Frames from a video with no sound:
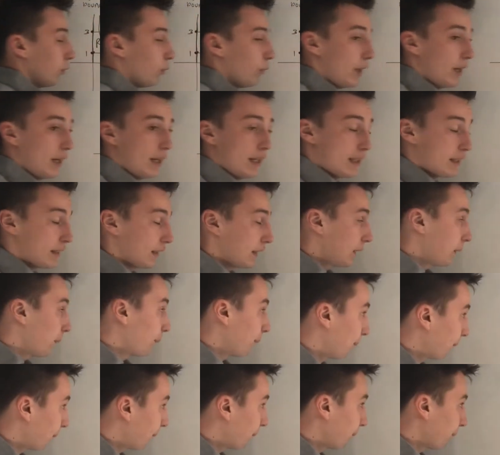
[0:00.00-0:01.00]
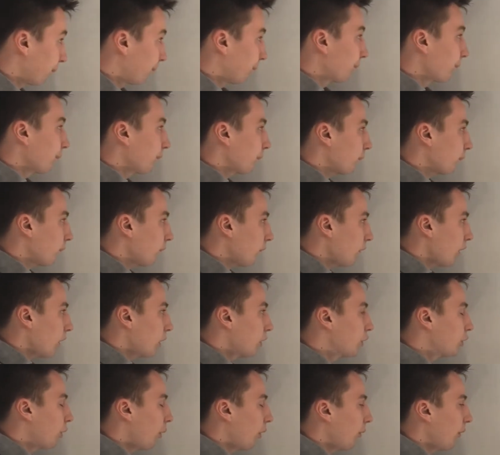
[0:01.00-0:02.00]
radius.
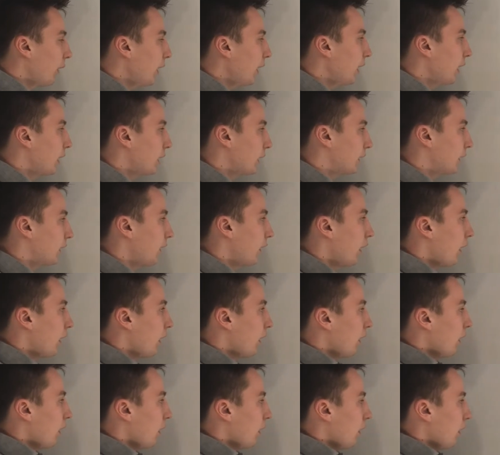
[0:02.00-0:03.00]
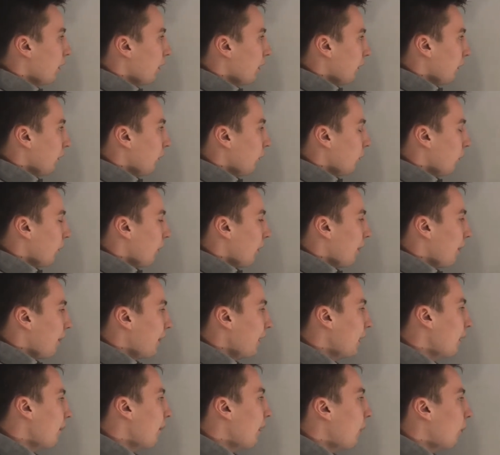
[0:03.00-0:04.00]
So our radius,
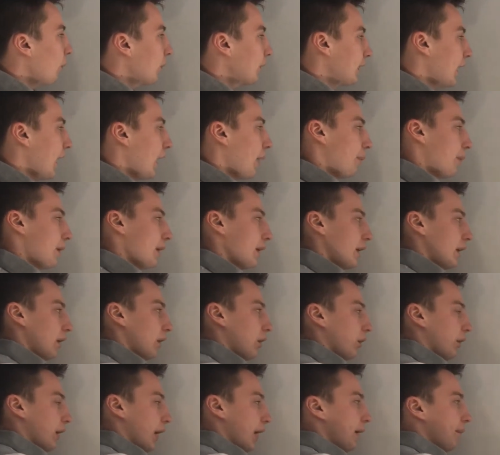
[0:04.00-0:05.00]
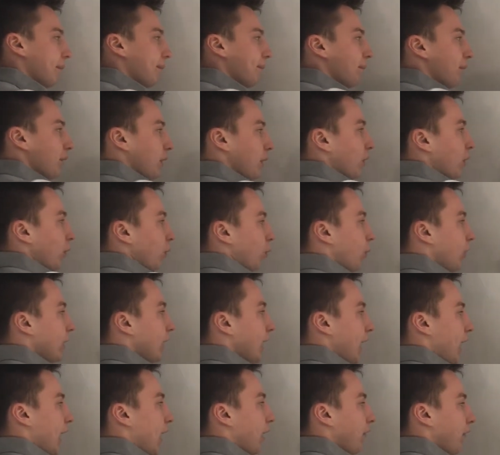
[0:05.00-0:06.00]
think about what's happening here, okay? We
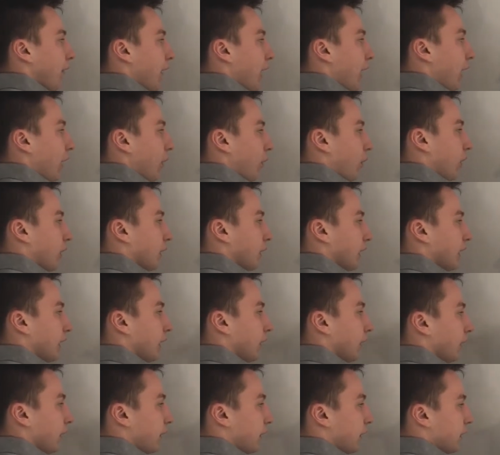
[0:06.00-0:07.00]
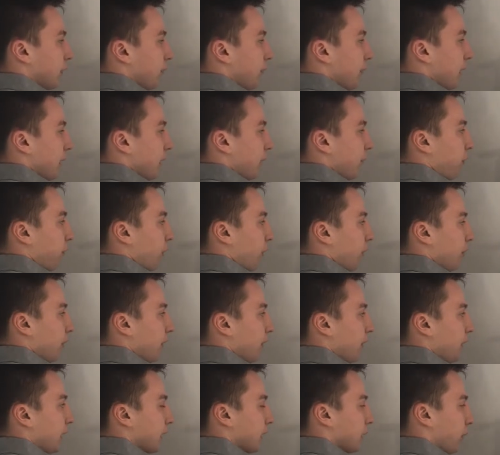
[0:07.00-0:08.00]
have our cylinders being
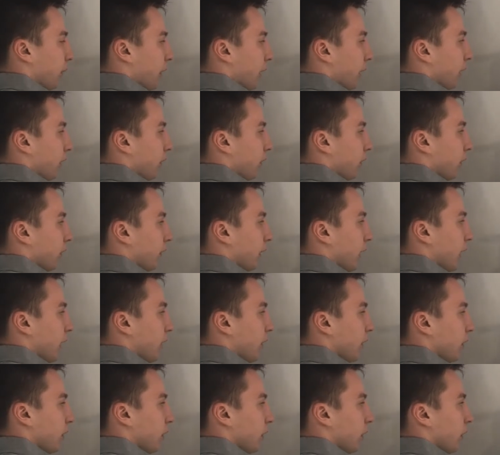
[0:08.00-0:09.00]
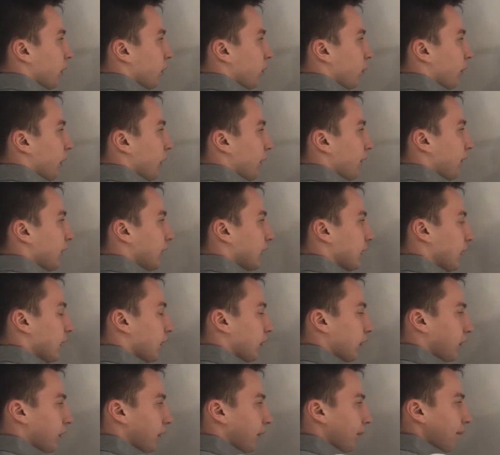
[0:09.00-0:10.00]
formed this way, okay? We have these
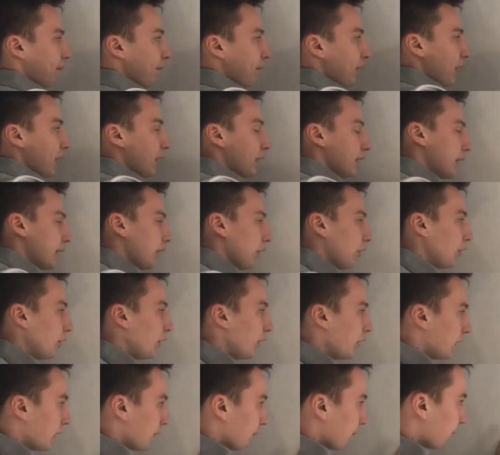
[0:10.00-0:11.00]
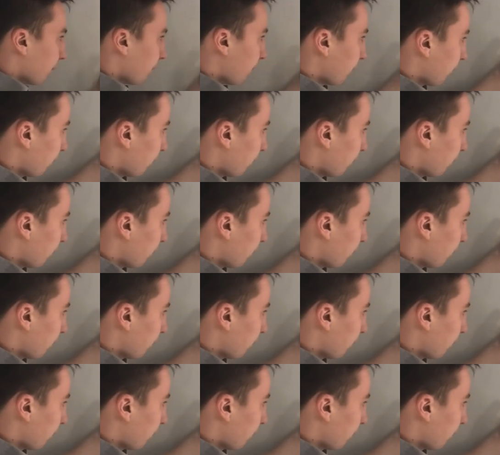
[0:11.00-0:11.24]
little cylinders